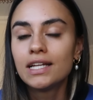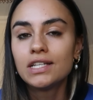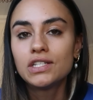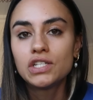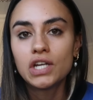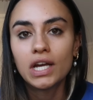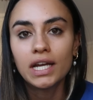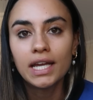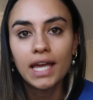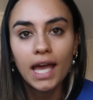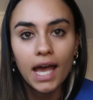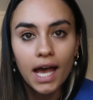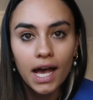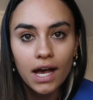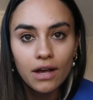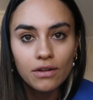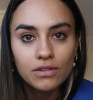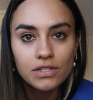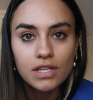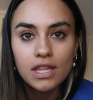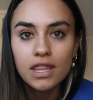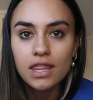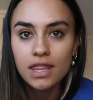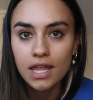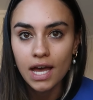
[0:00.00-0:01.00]
check
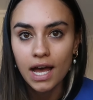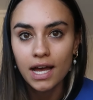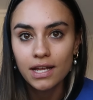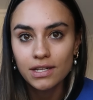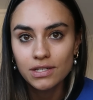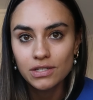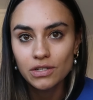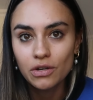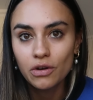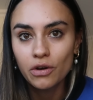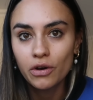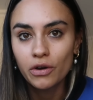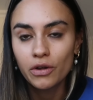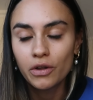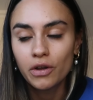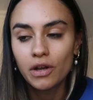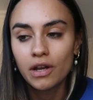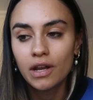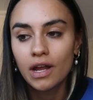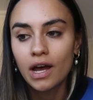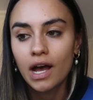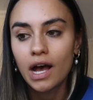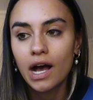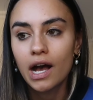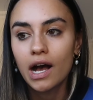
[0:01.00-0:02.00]
out that
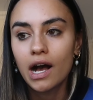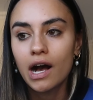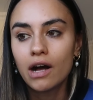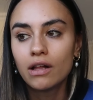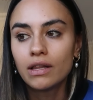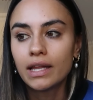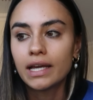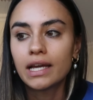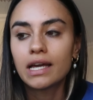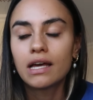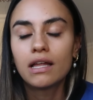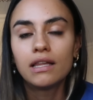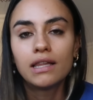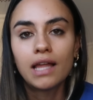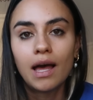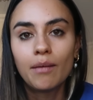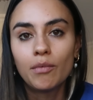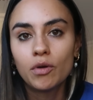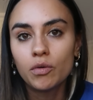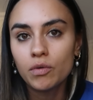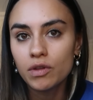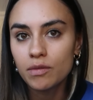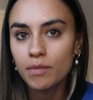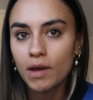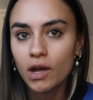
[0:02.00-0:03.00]
on, I'll like collab
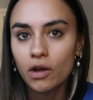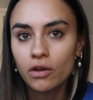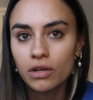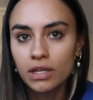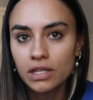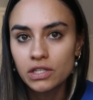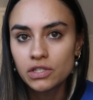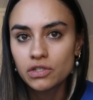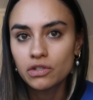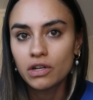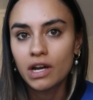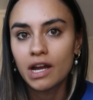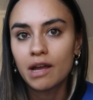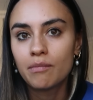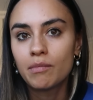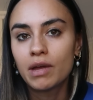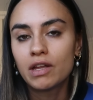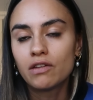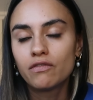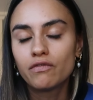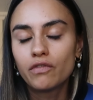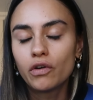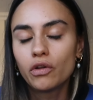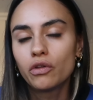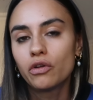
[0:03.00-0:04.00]
it with my own Instagram
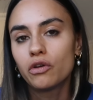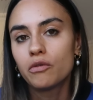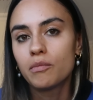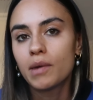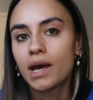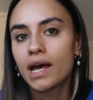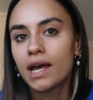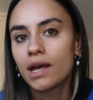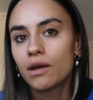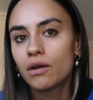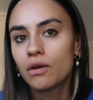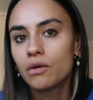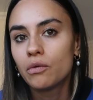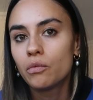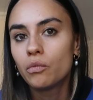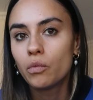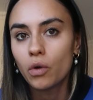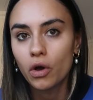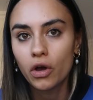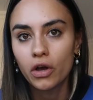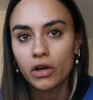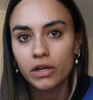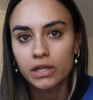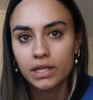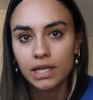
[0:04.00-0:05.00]
and follow my
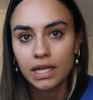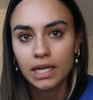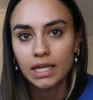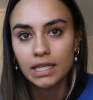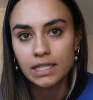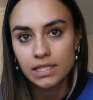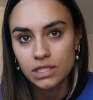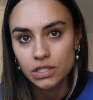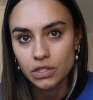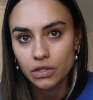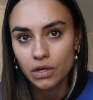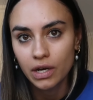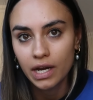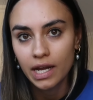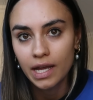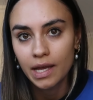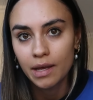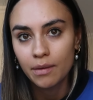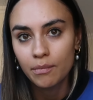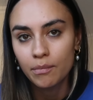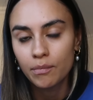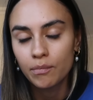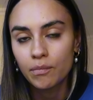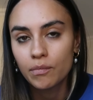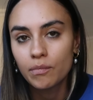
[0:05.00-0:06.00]
work
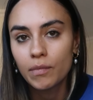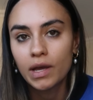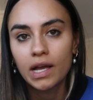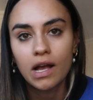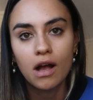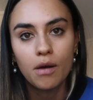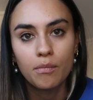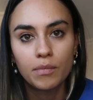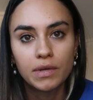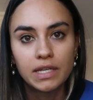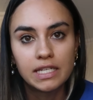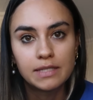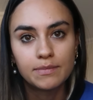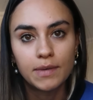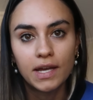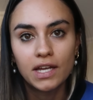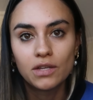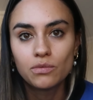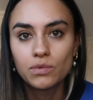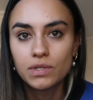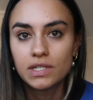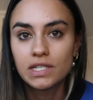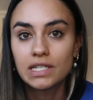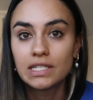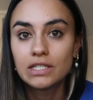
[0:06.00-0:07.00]
Instagram, my company's
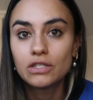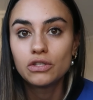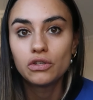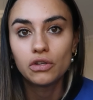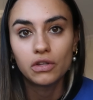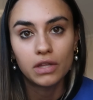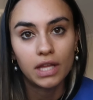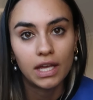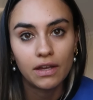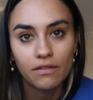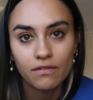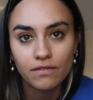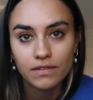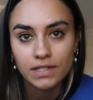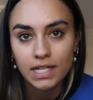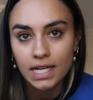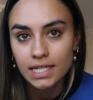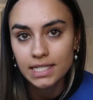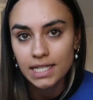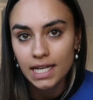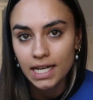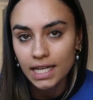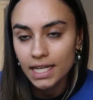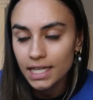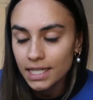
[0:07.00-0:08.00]
page, which is New Leaf
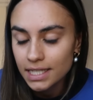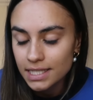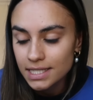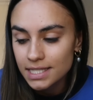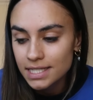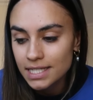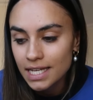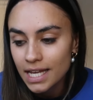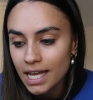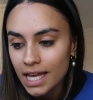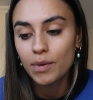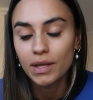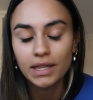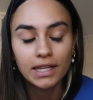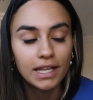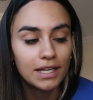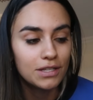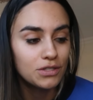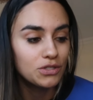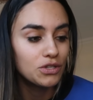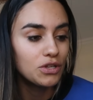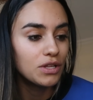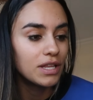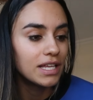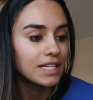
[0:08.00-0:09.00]
Dietetics. But
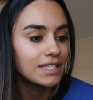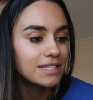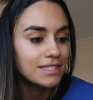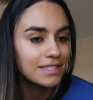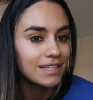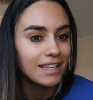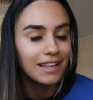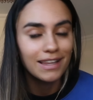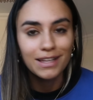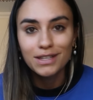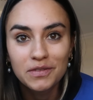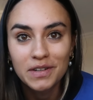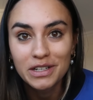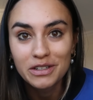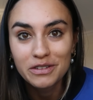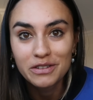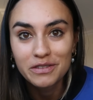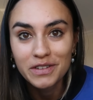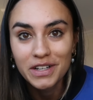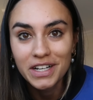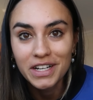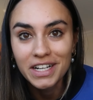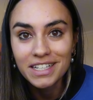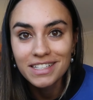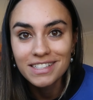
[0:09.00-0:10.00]
let's do this reel
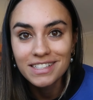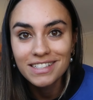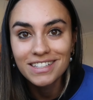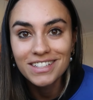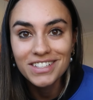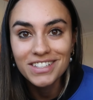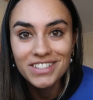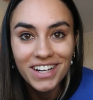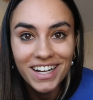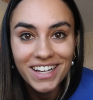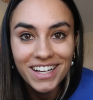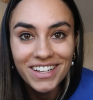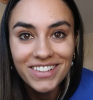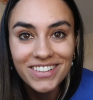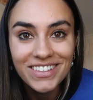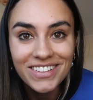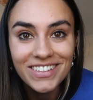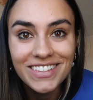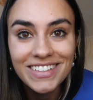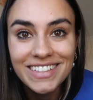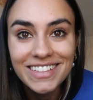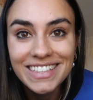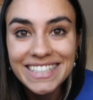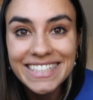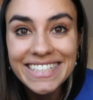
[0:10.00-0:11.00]
first and try and hold.